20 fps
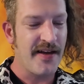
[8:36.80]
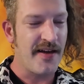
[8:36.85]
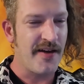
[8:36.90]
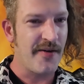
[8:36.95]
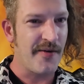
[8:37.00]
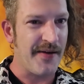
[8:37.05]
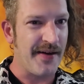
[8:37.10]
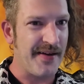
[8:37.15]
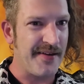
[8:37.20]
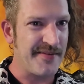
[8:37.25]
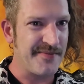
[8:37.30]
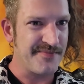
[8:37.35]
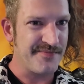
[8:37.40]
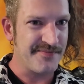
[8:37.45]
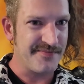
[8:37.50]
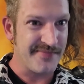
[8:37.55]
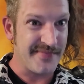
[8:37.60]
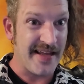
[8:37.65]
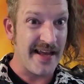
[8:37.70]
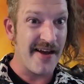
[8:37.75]
All right,
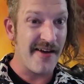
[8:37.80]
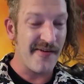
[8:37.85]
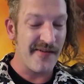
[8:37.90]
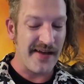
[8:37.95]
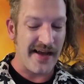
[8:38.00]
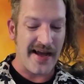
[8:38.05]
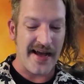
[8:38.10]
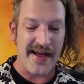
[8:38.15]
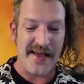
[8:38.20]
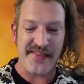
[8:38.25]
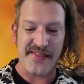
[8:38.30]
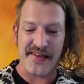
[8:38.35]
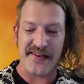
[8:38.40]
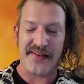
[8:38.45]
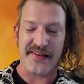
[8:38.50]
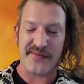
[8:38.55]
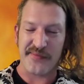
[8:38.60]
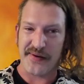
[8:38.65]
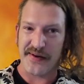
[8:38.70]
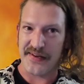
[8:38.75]
now I
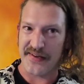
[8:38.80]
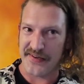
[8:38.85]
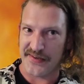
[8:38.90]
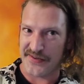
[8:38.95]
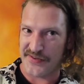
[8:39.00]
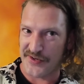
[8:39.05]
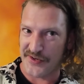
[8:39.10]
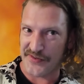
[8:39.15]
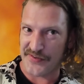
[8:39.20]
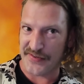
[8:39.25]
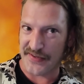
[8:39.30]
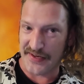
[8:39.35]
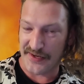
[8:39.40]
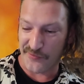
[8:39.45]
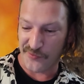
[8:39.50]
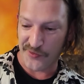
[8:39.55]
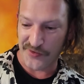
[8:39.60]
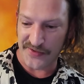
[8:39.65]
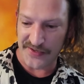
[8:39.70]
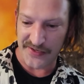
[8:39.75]
think is when it starts
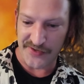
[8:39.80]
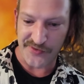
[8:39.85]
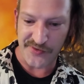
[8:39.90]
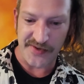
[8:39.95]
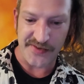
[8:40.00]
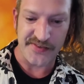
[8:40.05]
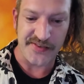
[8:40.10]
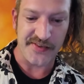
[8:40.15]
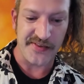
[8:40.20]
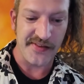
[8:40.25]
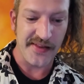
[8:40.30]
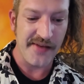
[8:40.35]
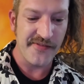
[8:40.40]
getting really interesting.